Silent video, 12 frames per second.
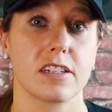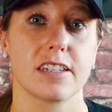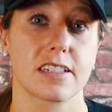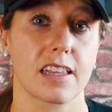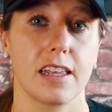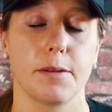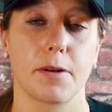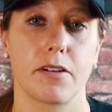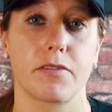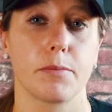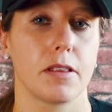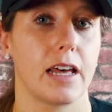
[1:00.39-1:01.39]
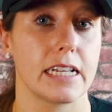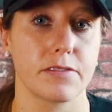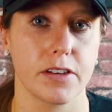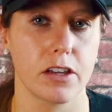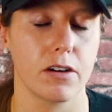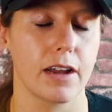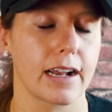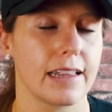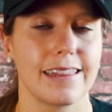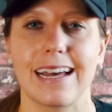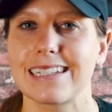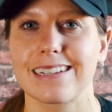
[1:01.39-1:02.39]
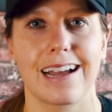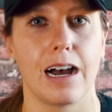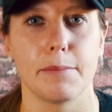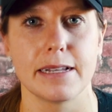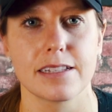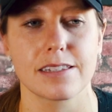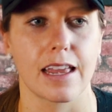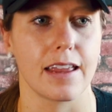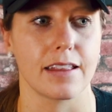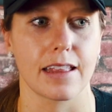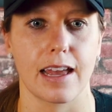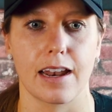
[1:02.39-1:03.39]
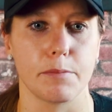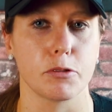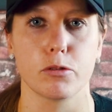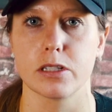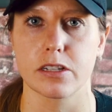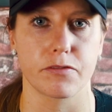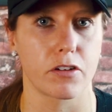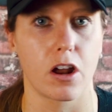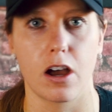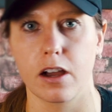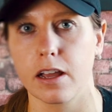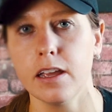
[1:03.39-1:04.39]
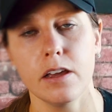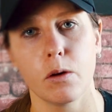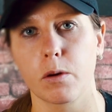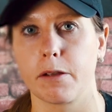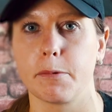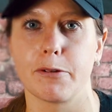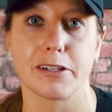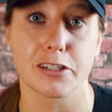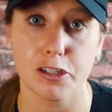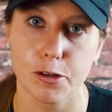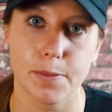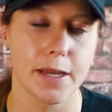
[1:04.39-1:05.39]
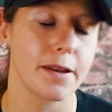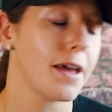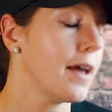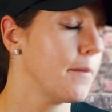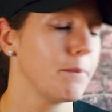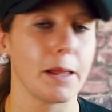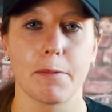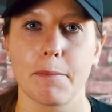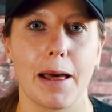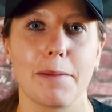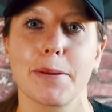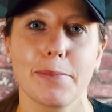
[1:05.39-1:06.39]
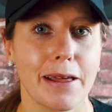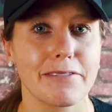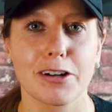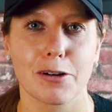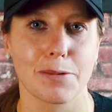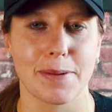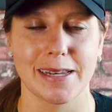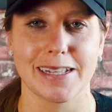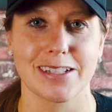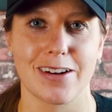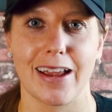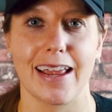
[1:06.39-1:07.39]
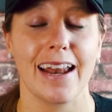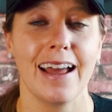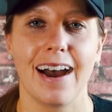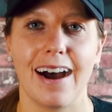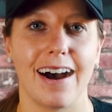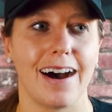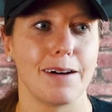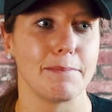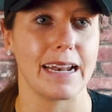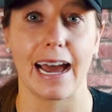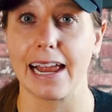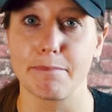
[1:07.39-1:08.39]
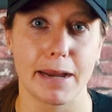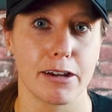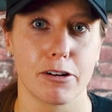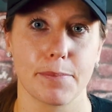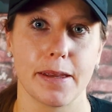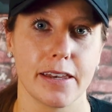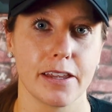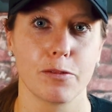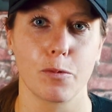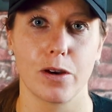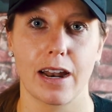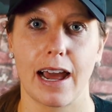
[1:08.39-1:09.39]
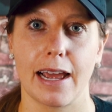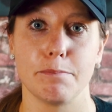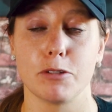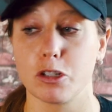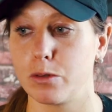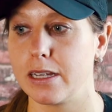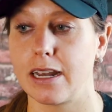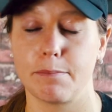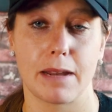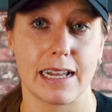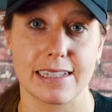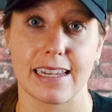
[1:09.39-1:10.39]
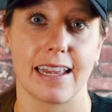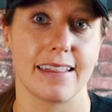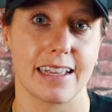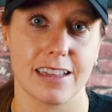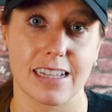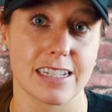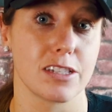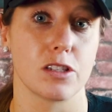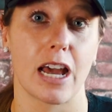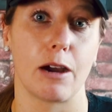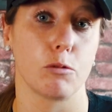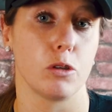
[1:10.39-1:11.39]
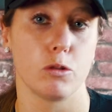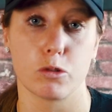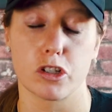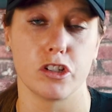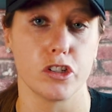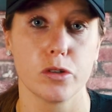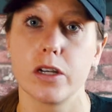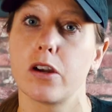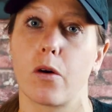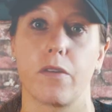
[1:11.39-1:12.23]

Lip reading: a disclaimer from the last video, I got lots of comments saying that I'm doing stuff wrong, what I'm doing is stupid, blah, blah, blah. People have their own opinions, right? And I have my own opinion. What I'm doing, I'm not saying that this is how you should do it